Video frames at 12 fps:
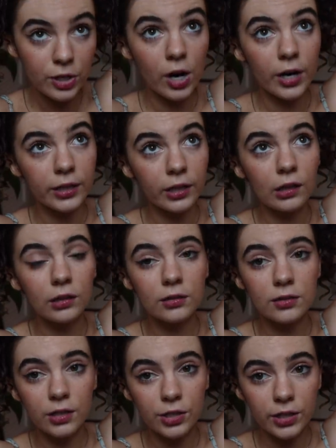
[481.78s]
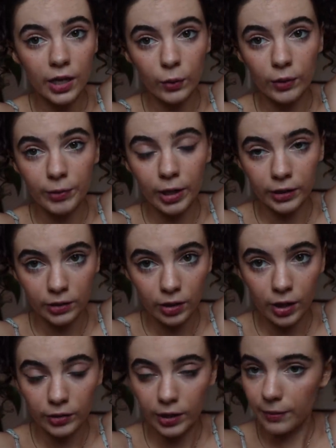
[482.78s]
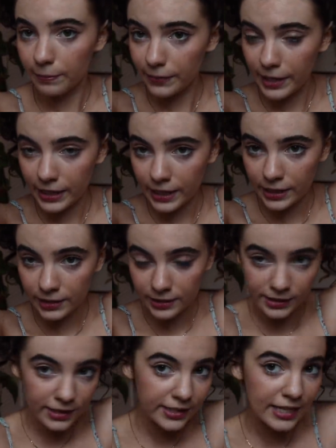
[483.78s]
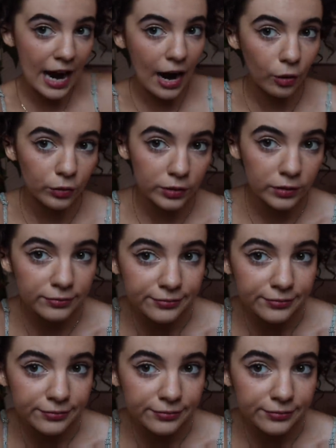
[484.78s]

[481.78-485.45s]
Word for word: sorry, the sun just kind of went behind a cloud, and pin it down.